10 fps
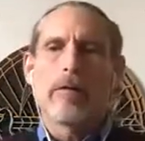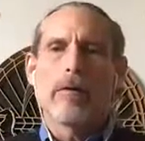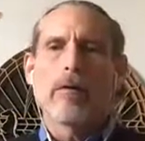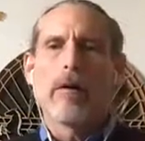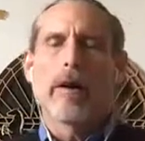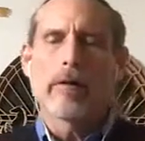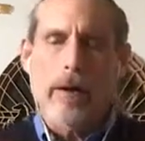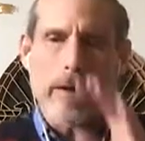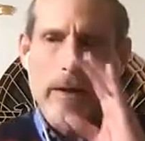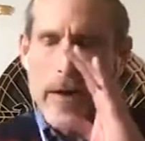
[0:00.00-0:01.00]
right? That
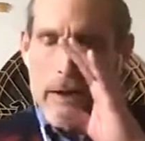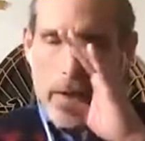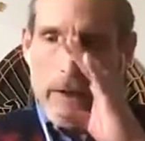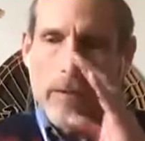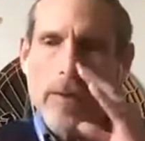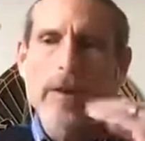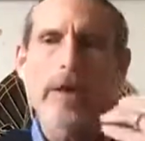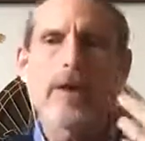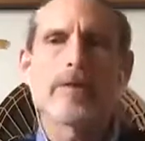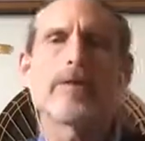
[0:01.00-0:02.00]
it really
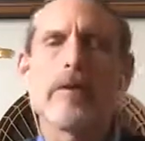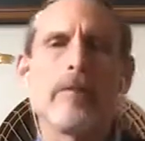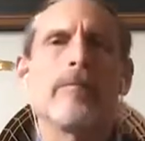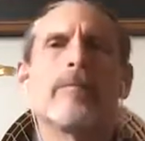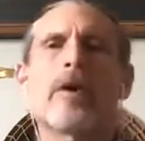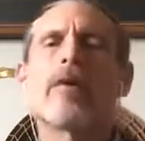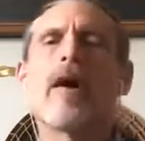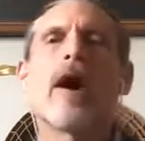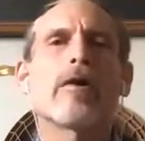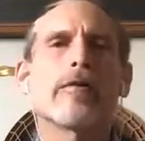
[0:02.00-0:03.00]
is the
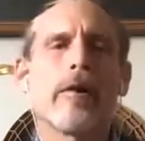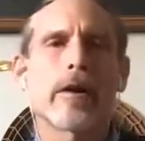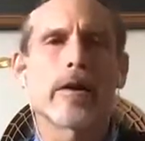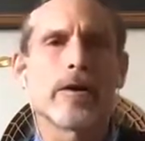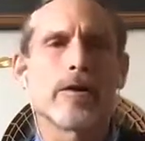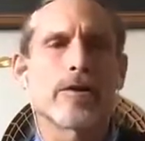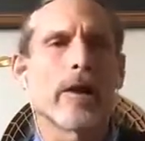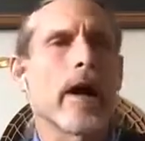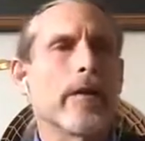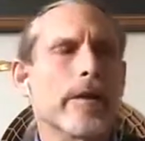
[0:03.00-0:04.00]
ground of
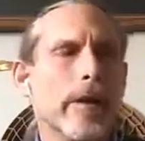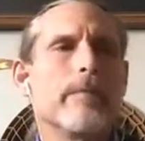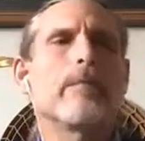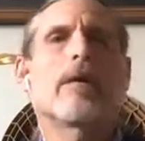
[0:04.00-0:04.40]
unconditionality,